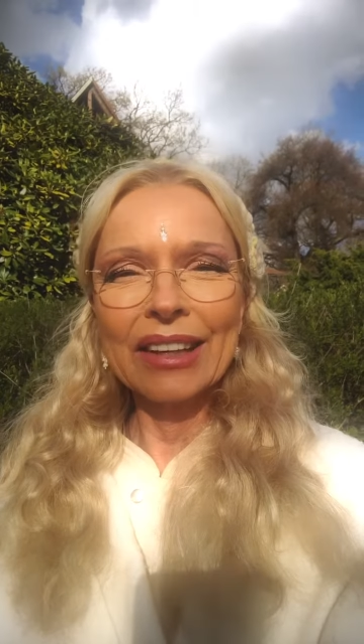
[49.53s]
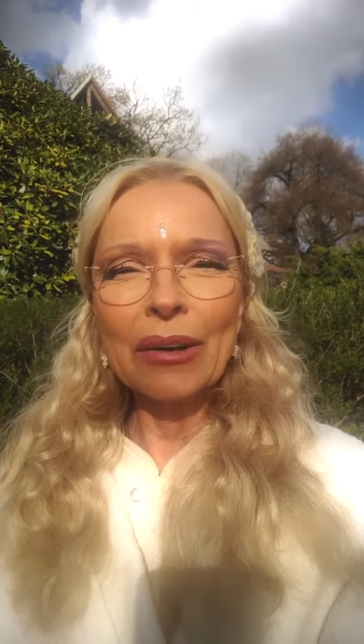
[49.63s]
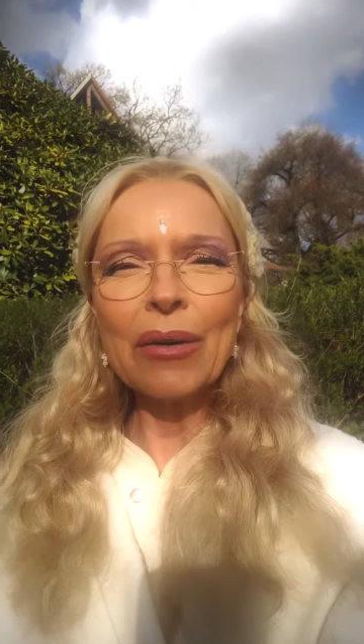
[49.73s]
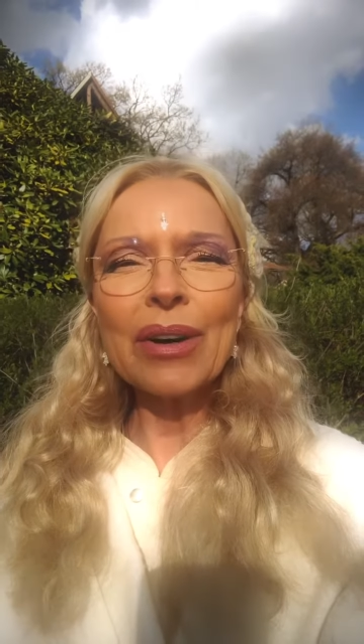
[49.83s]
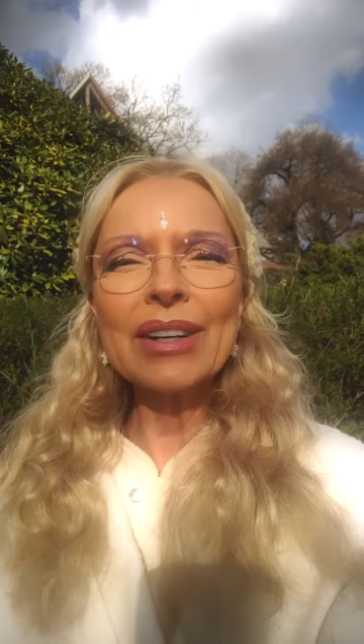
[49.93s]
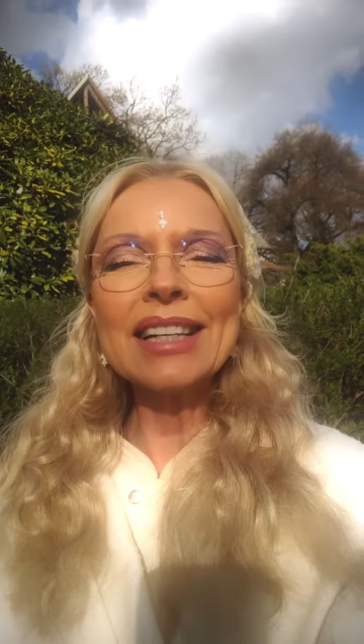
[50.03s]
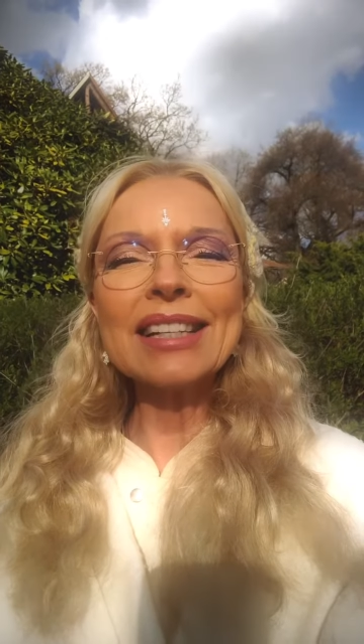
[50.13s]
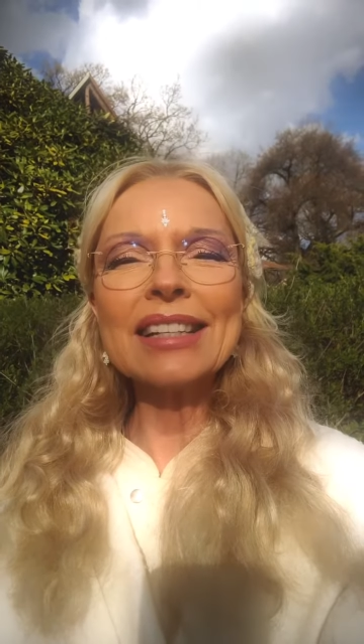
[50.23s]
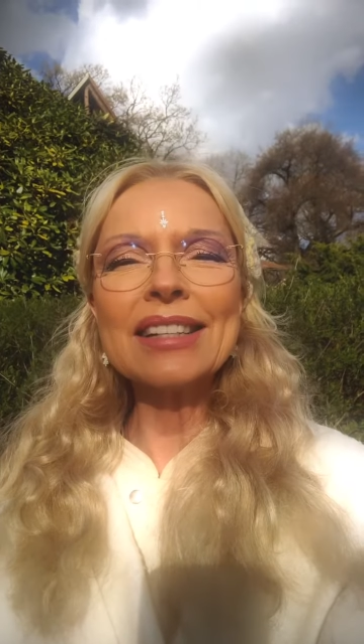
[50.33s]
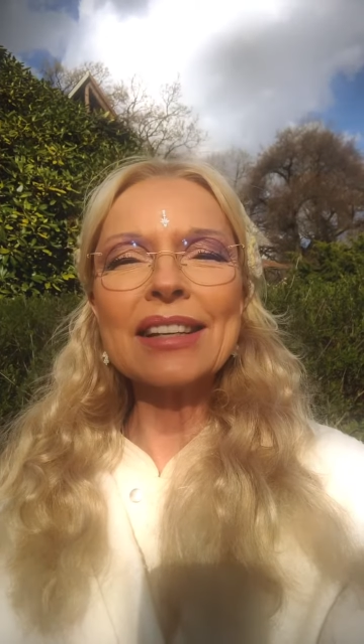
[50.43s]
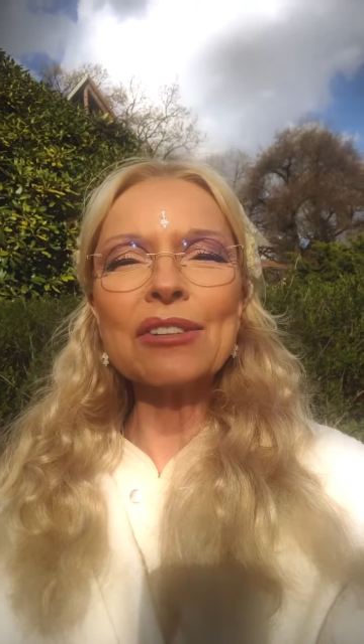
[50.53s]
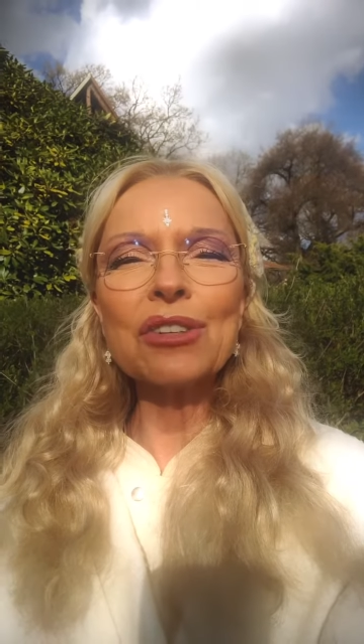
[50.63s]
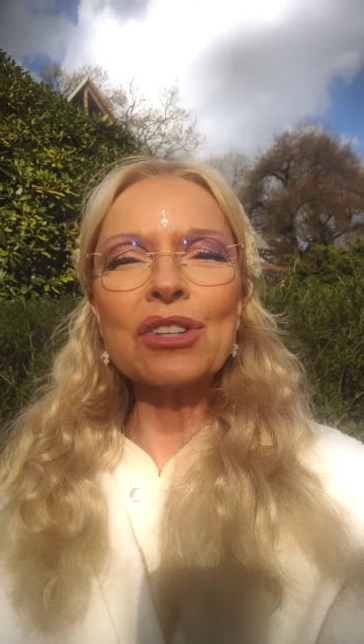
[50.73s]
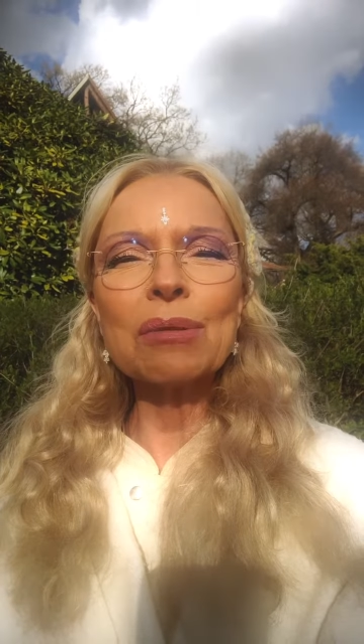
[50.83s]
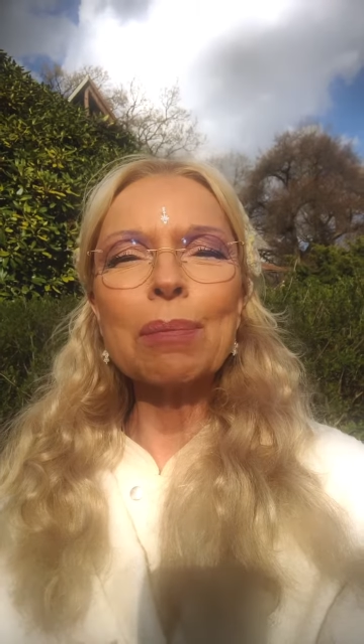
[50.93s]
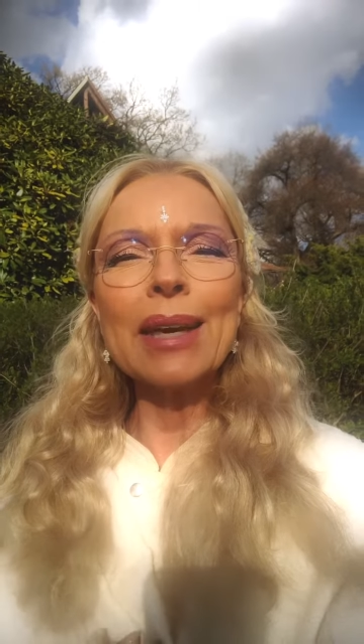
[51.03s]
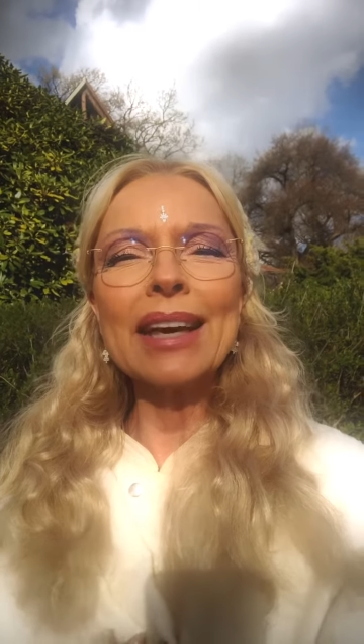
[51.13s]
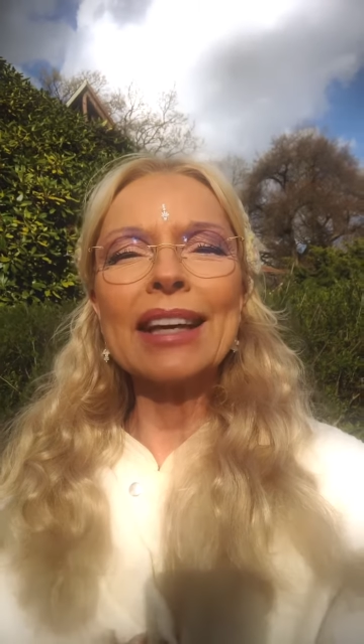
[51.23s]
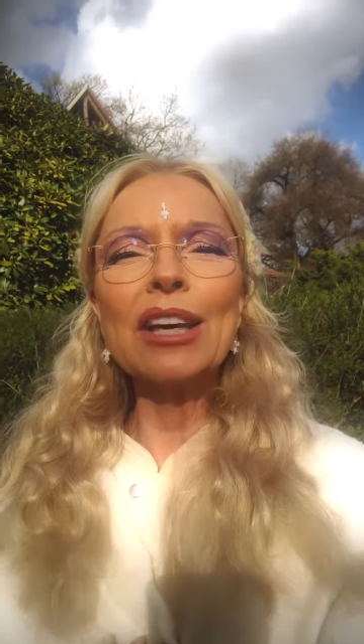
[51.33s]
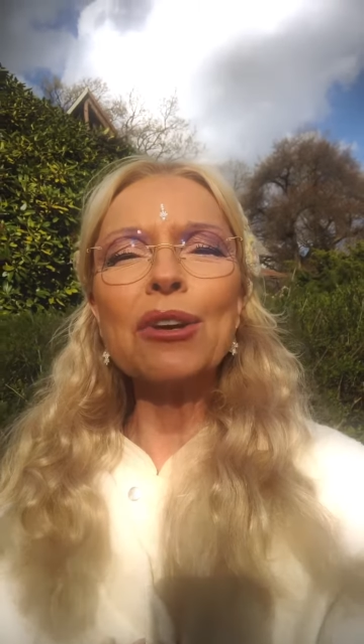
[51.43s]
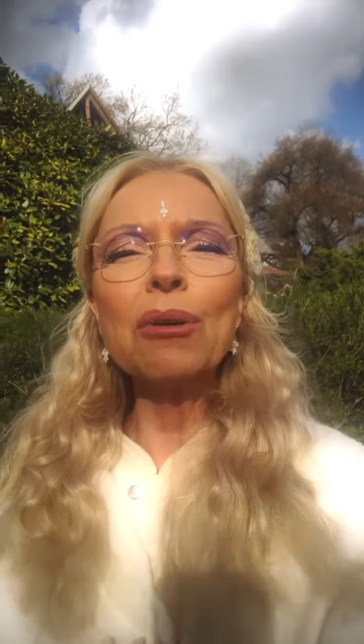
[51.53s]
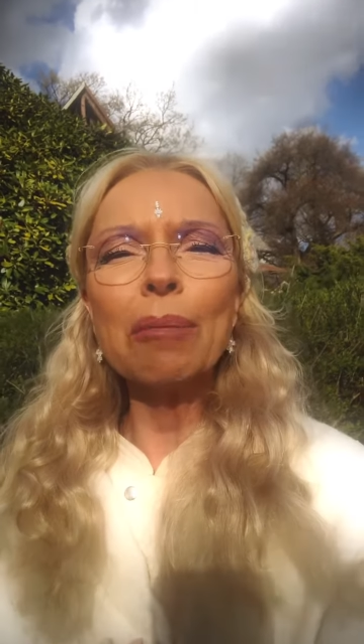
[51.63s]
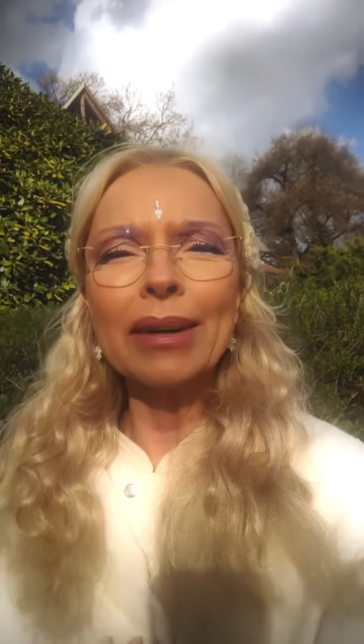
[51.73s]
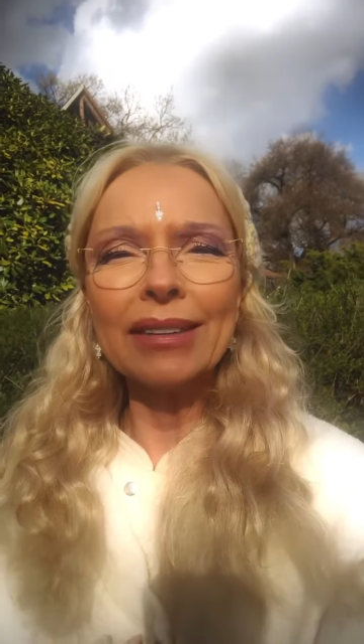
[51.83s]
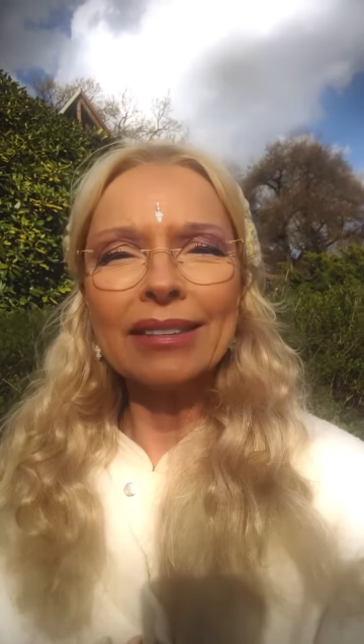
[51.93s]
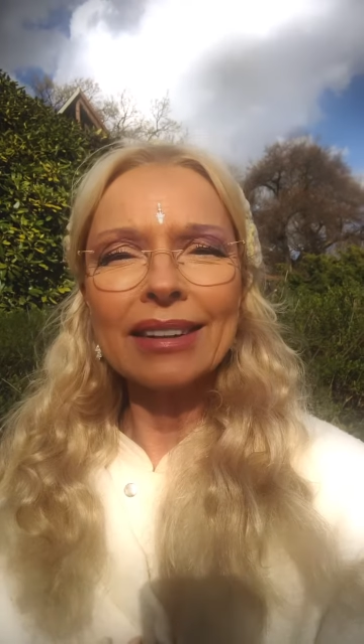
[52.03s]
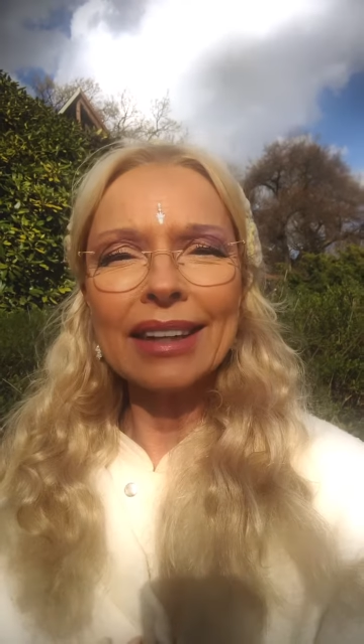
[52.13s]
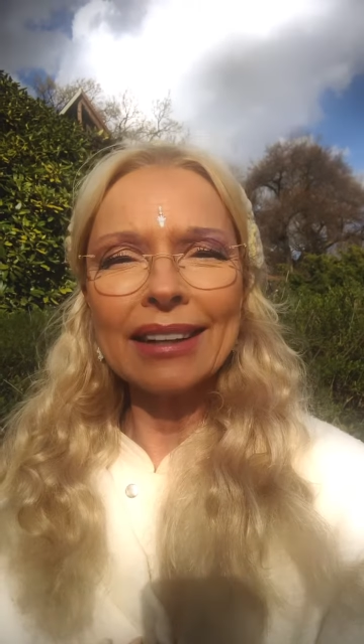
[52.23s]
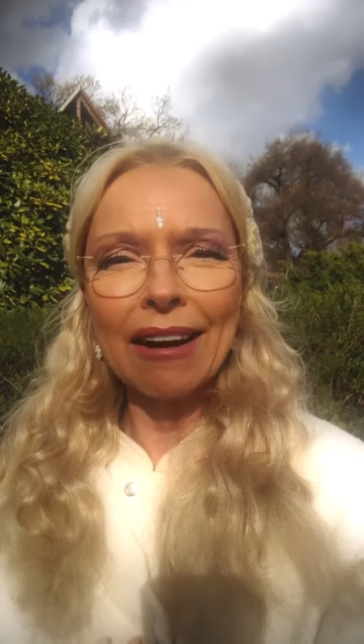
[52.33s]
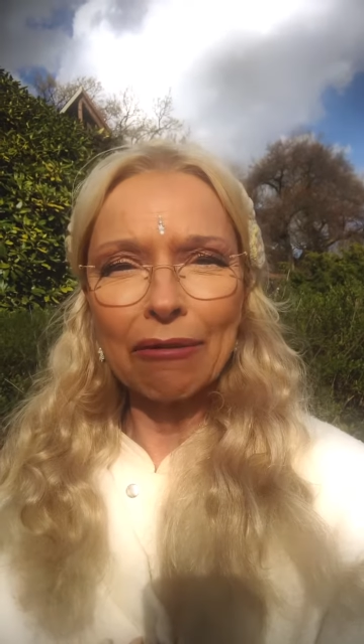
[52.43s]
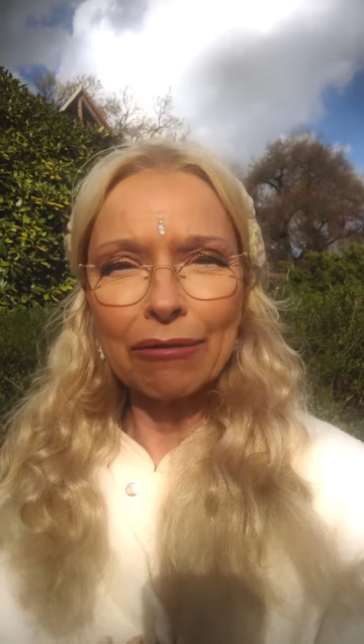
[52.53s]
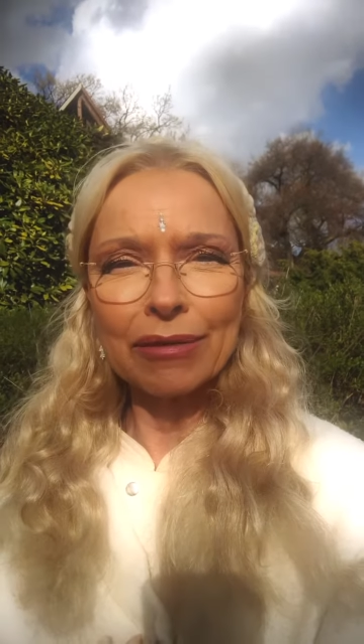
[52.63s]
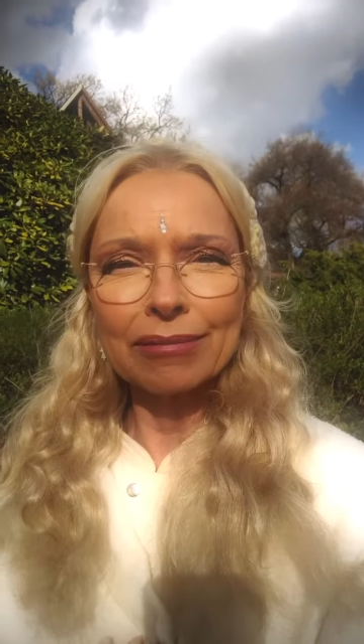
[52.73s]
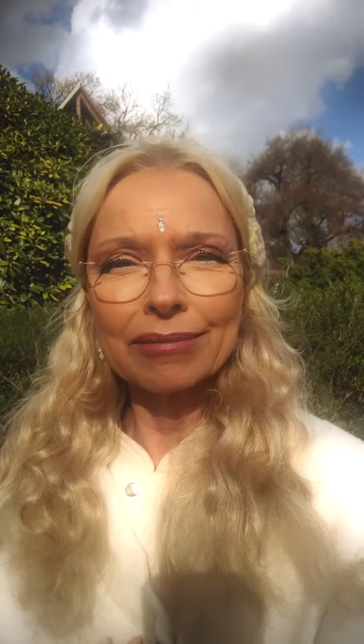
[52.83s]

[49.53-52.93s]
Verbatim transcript: Or is it just being human enough?